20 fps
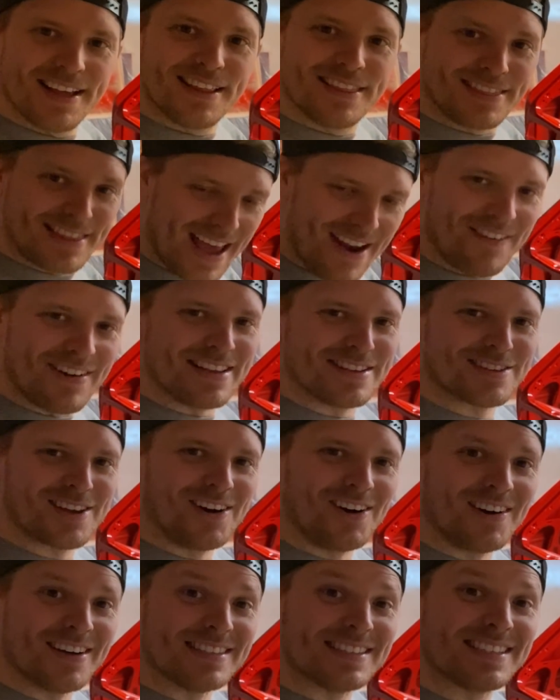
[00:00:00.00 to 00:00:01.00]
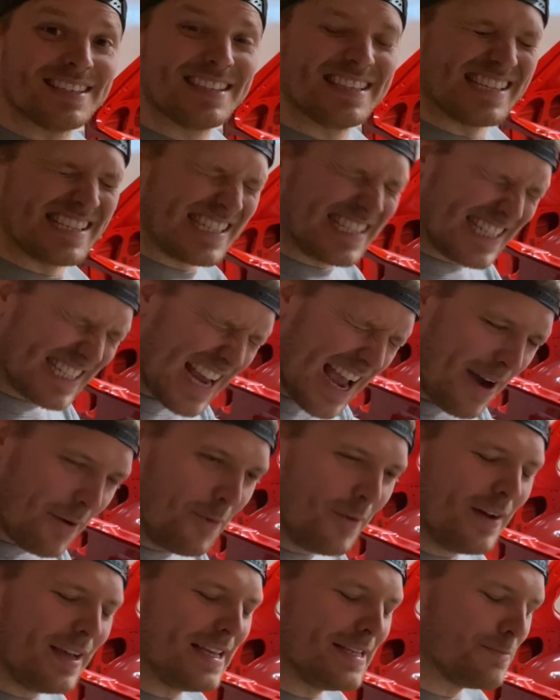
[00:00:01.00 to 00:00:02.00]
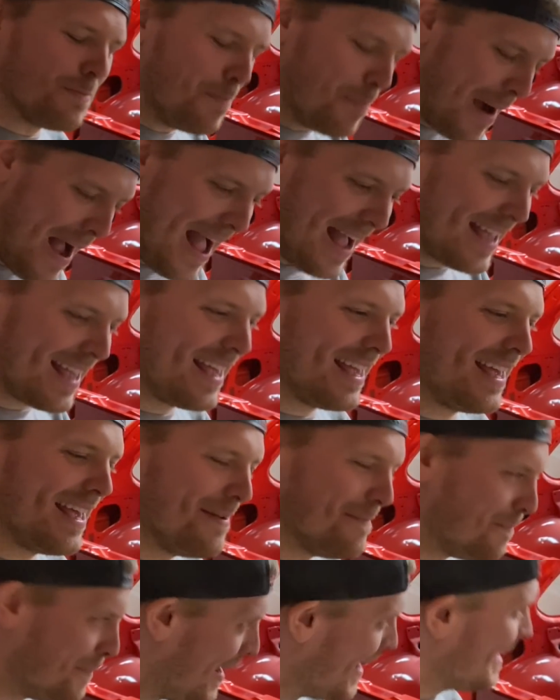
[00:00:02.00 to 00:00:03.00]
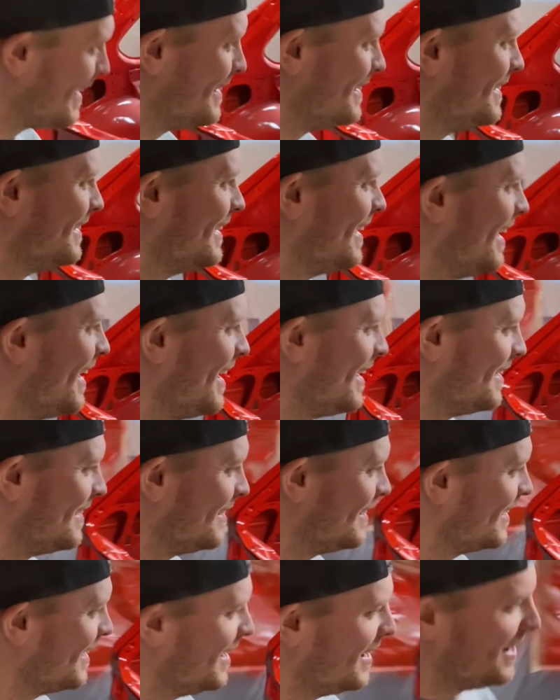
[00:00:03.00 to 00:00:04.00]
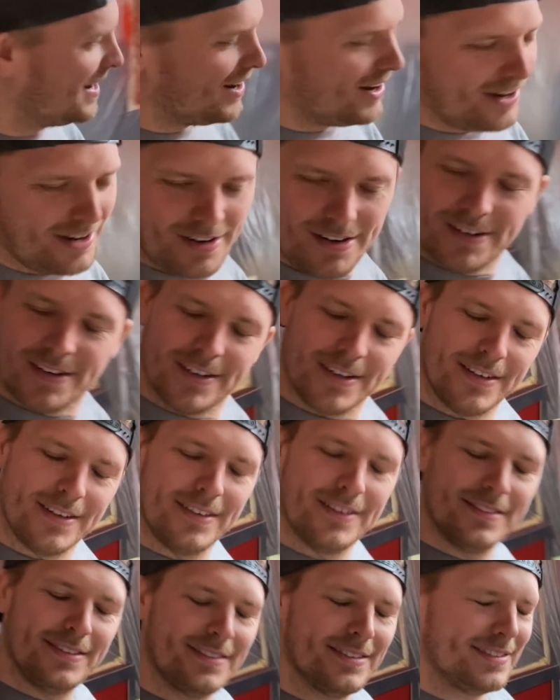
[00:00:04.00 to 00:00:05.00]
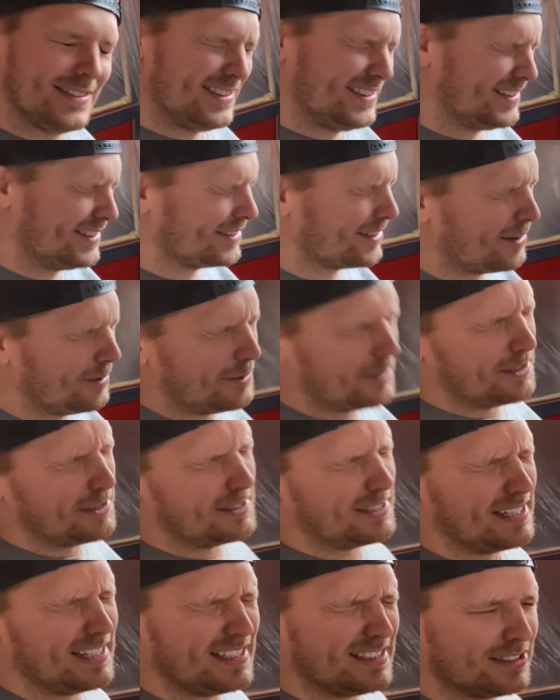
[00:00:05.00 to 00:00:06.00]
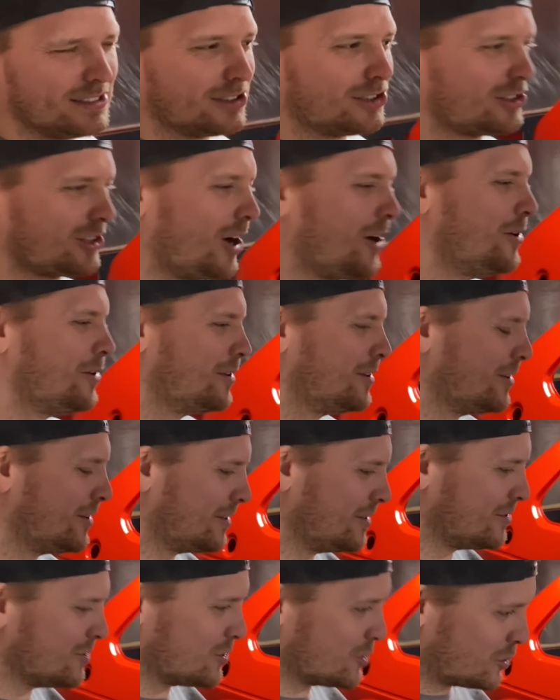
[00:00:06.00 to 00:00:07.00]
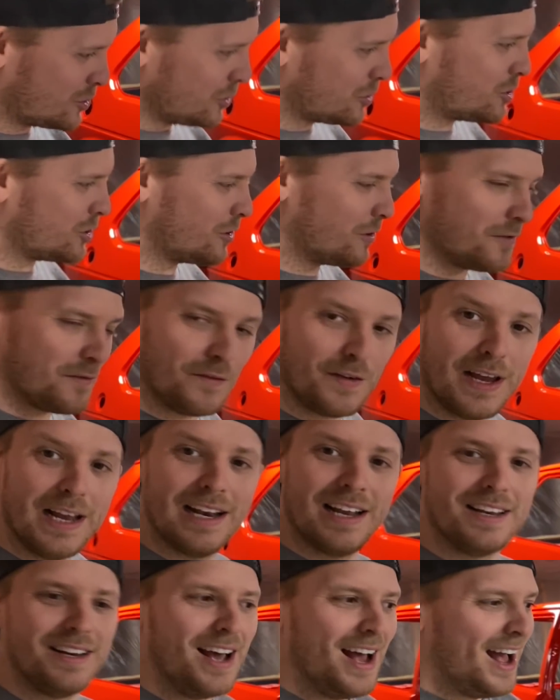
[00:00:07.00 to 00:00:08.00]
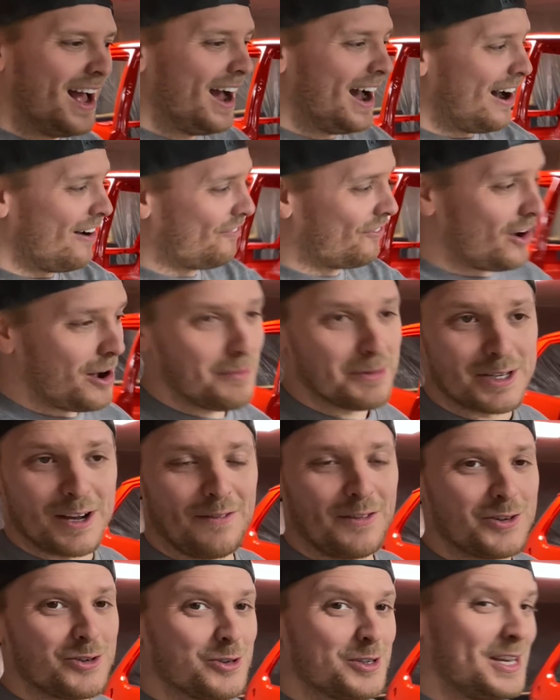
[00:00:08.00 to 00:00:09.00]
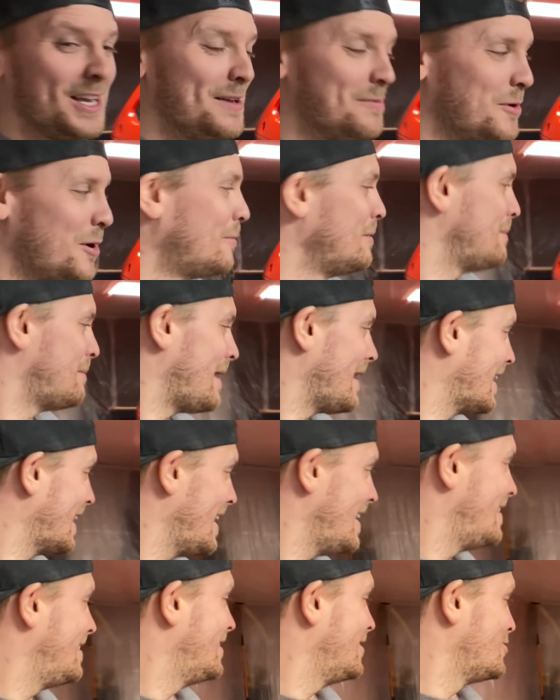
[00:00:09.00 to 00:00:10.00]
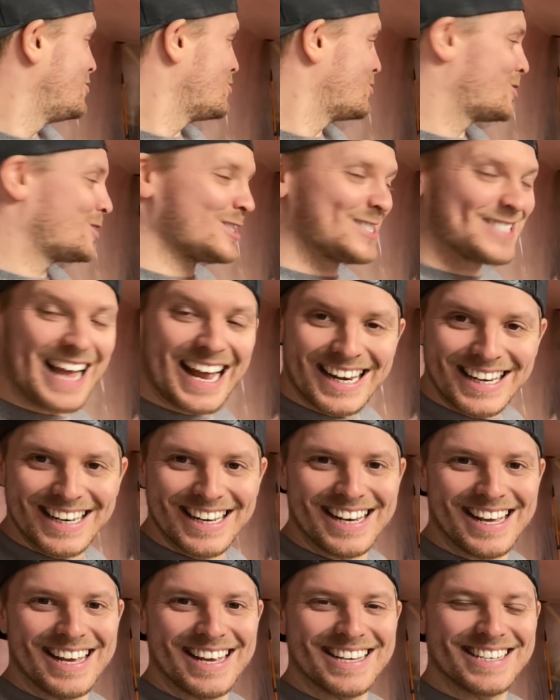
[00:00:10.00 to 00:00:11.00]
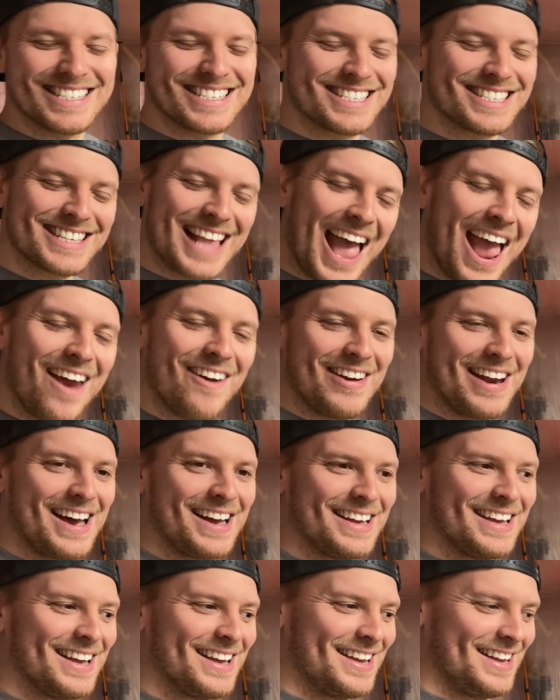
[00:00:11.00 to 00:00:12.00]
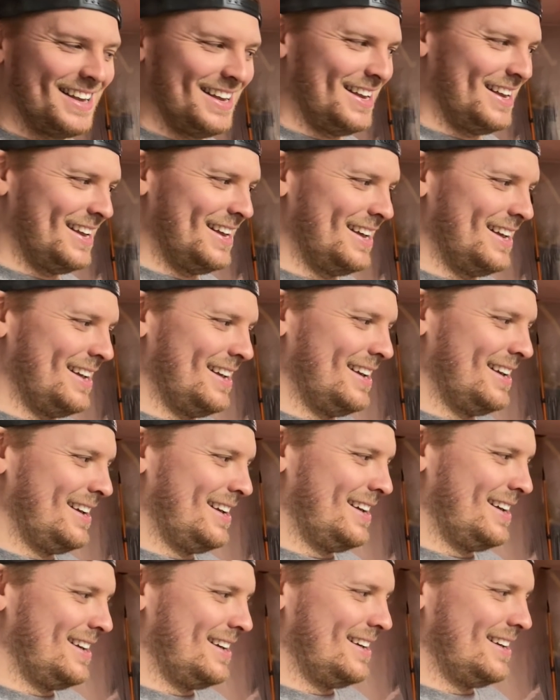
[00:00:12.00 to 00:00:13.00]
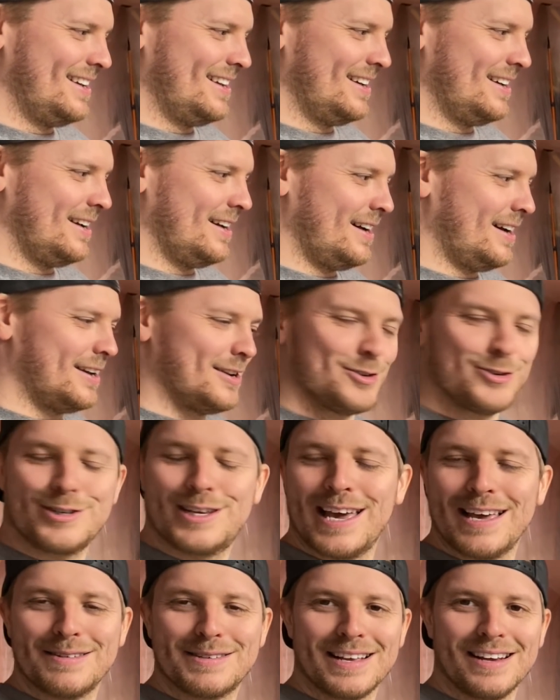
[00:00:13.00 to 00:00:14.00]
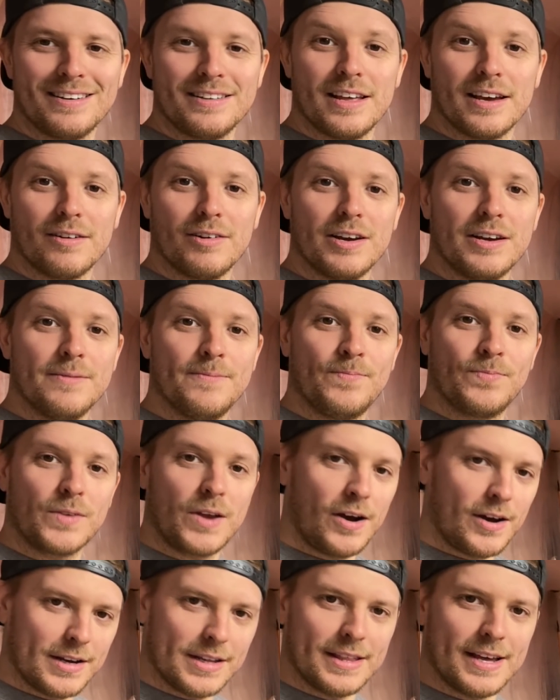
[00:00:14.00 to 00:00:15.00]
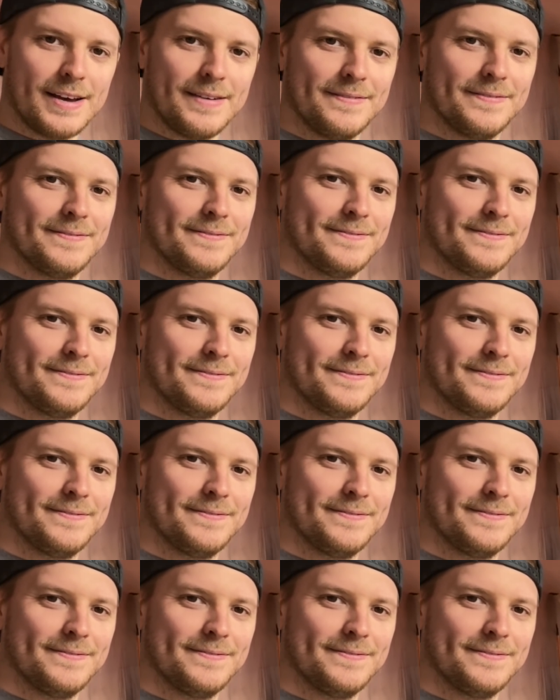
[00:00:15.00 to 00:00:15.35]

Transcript: there it is, guys. The shell is back in paint and so good. It is so good and such a good feeling. I find myself, I just keep coming back in and just standing there staring at it. And I just keep standing there going, I did that.